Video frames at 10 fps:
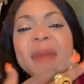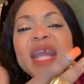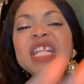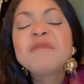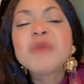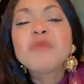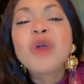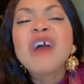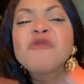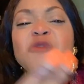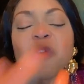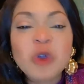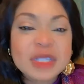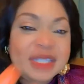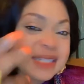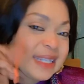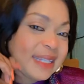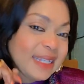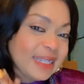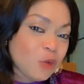Many people have forgotten
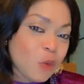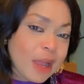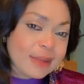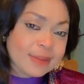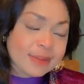Dele Giwa.